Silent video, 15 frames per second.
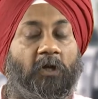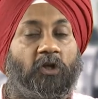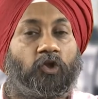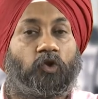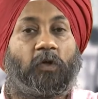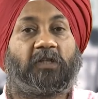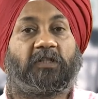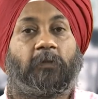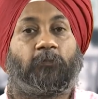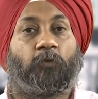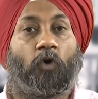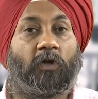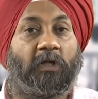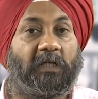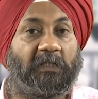So, as a
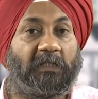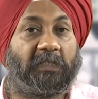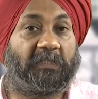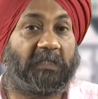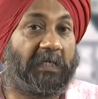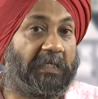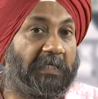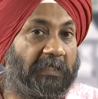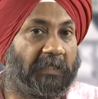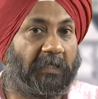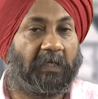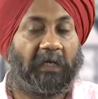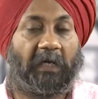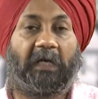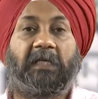product designer
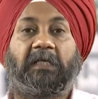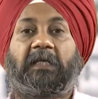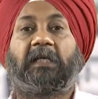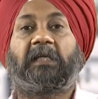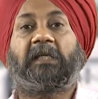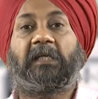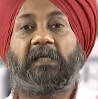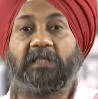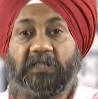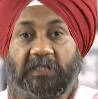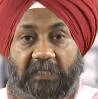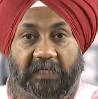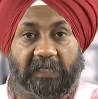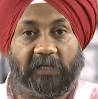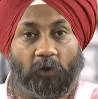I can
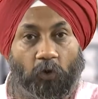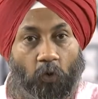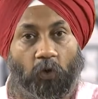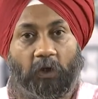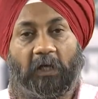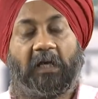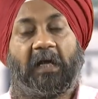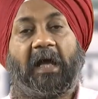easily look